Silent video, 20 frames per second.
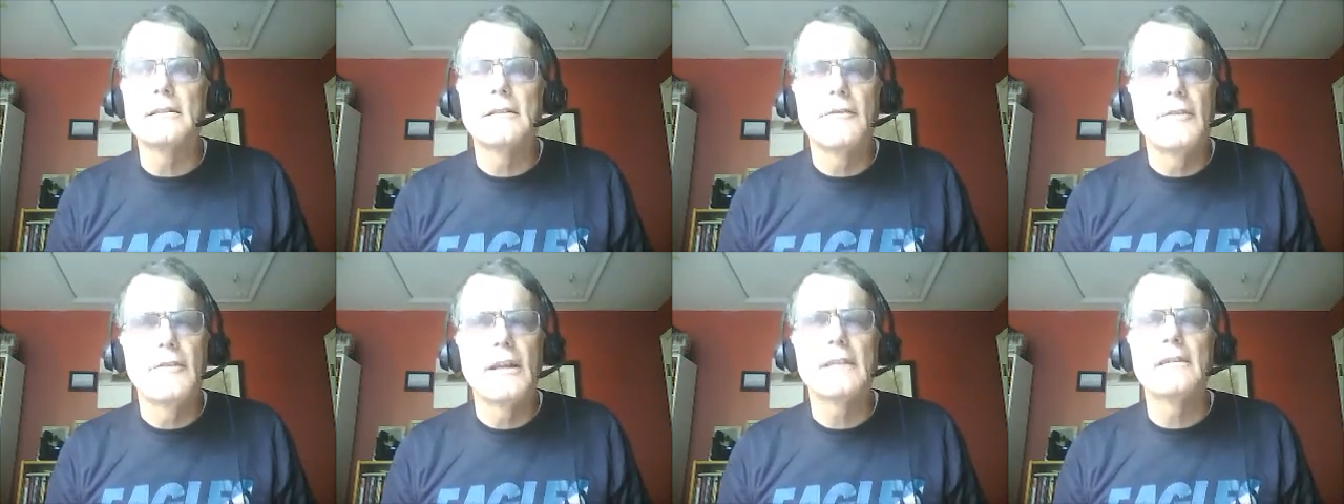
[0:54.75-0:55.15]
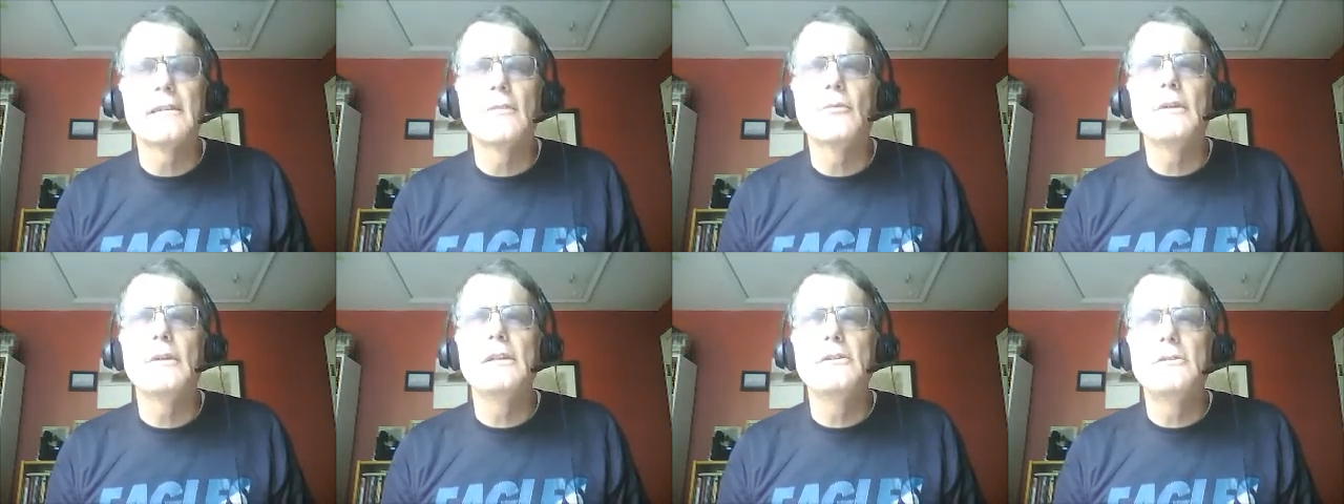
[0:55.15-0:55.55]
the fact
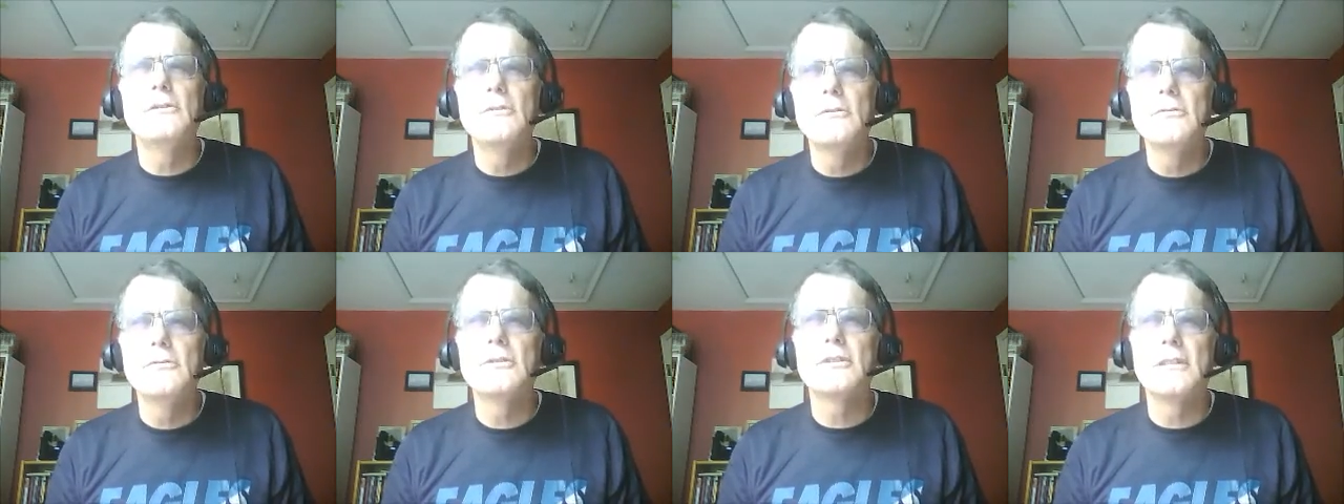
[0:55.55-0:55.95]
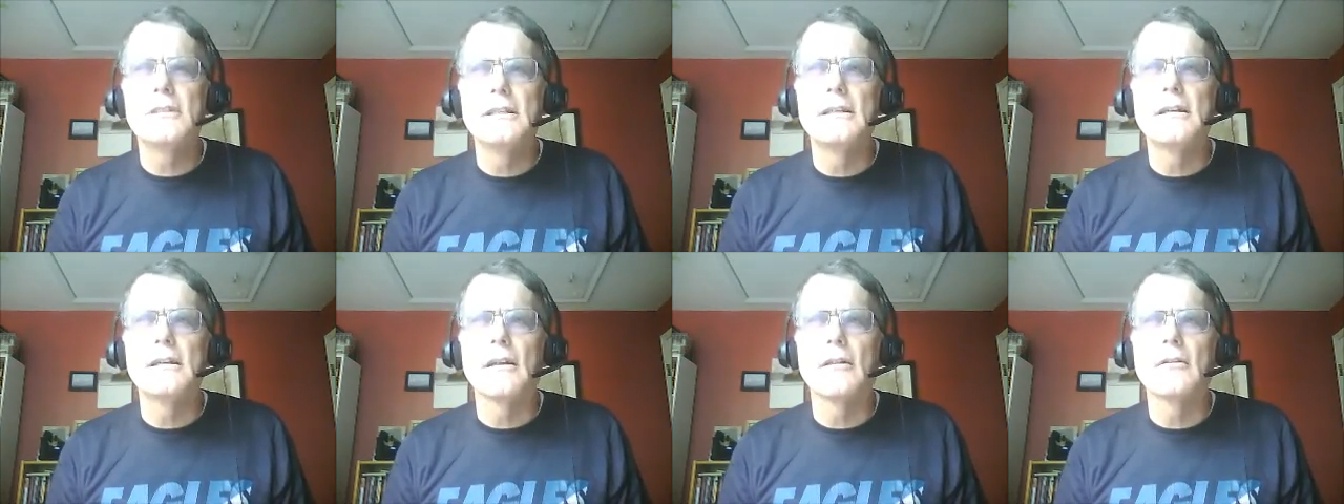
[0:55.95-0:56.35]
that we do
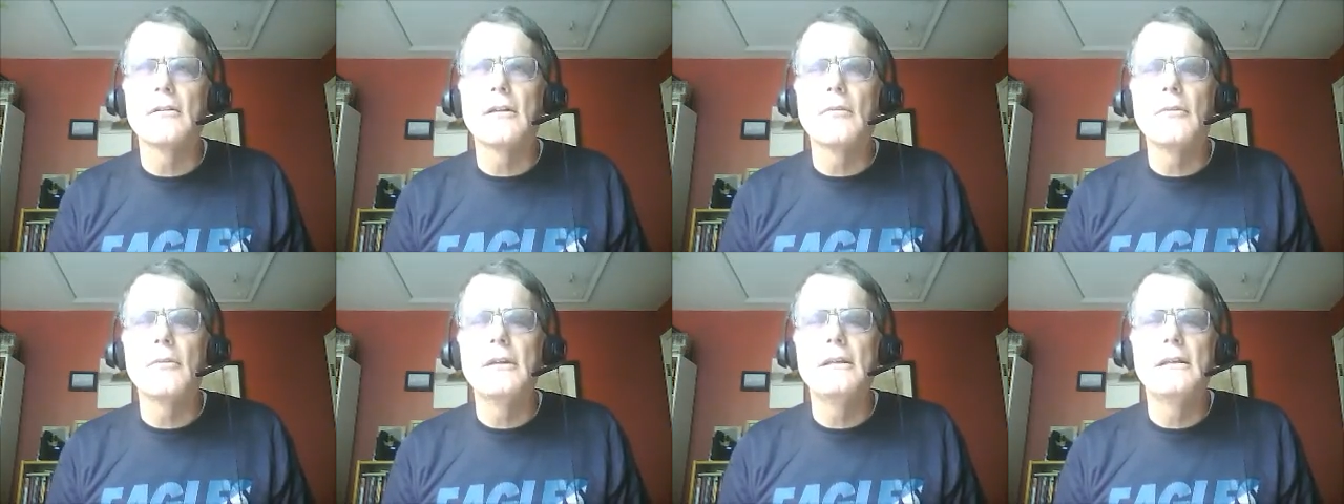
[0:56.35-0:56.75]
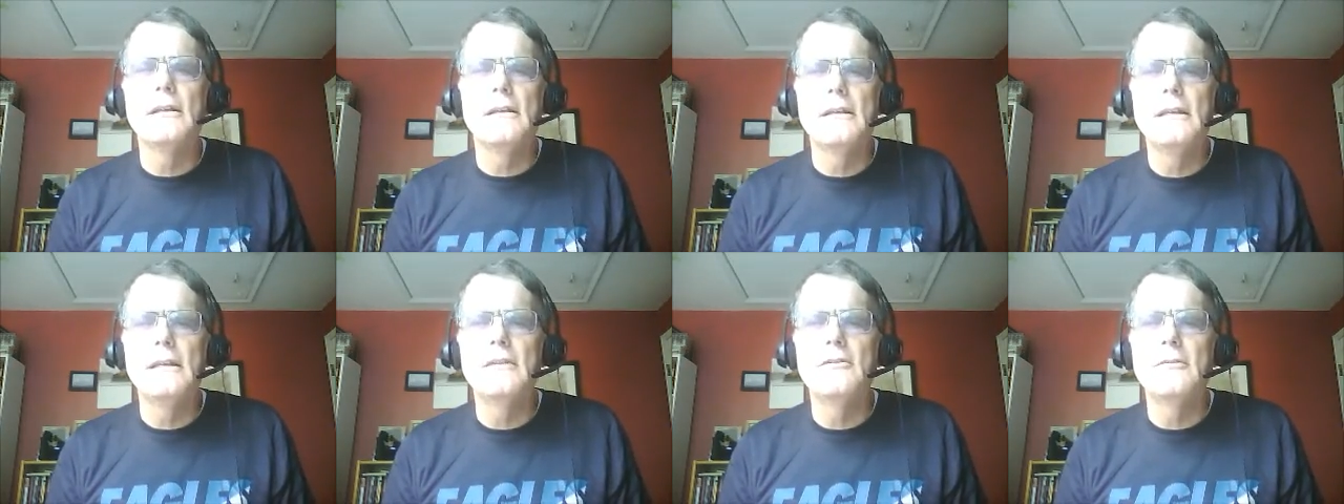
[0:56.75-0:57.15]
see color and we
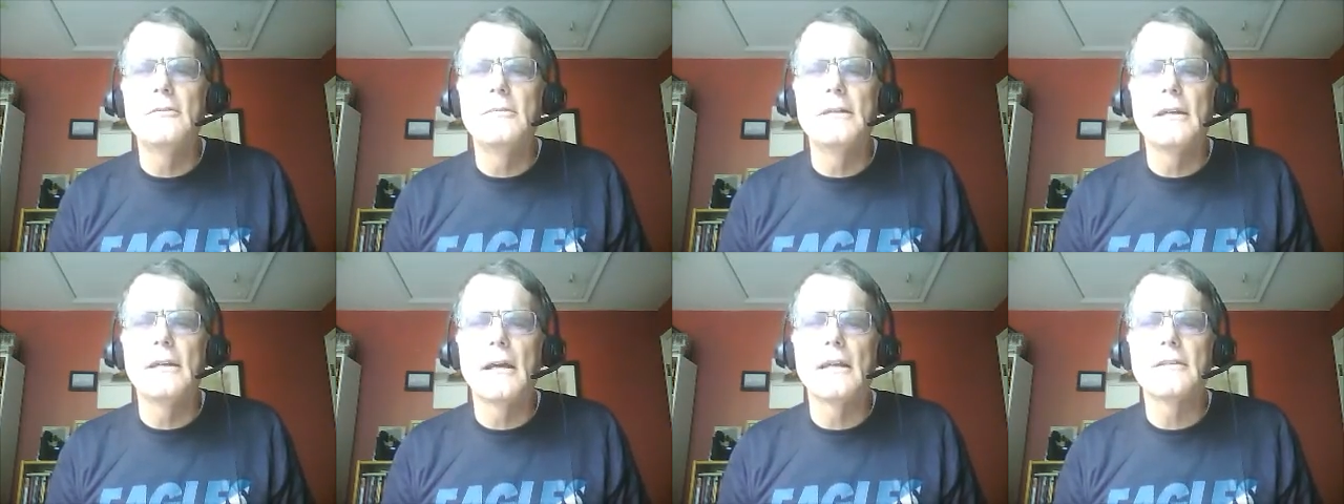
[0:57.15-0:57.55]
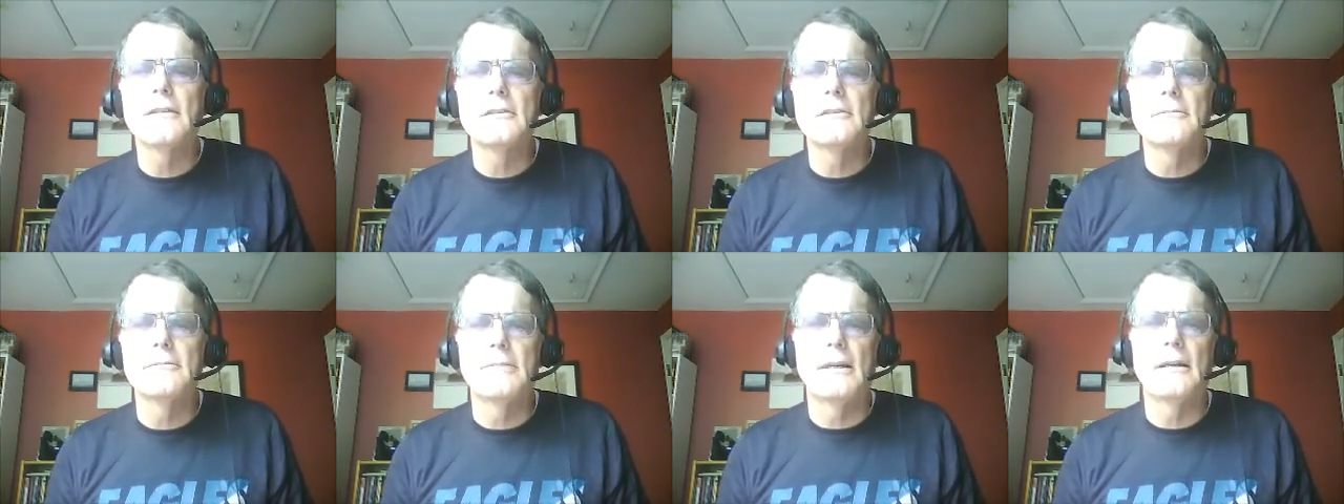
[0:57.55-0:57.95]
need to be honest
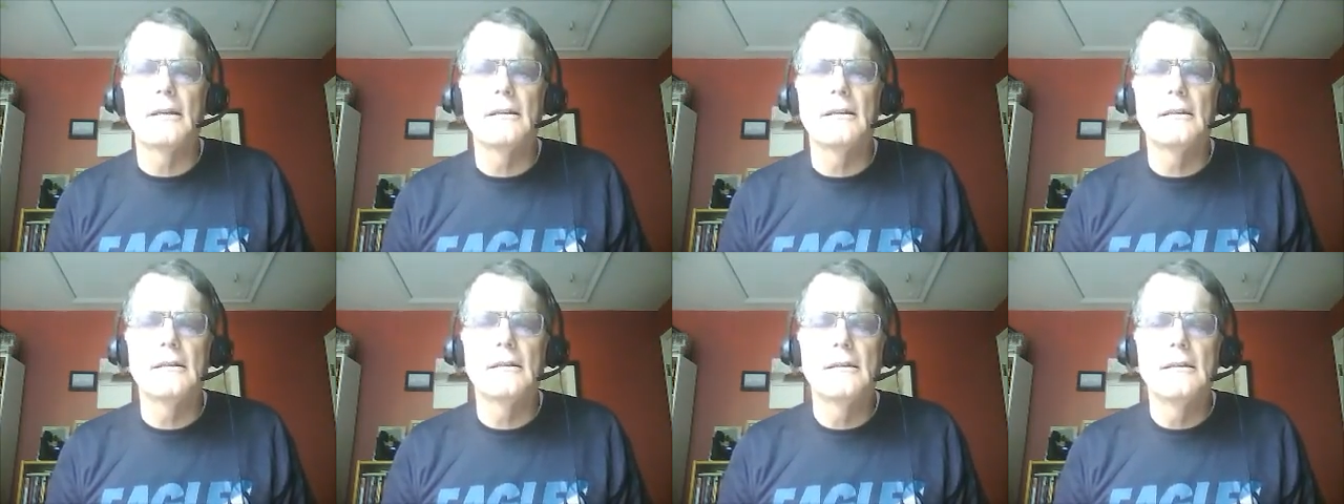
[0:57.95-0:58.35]
about it.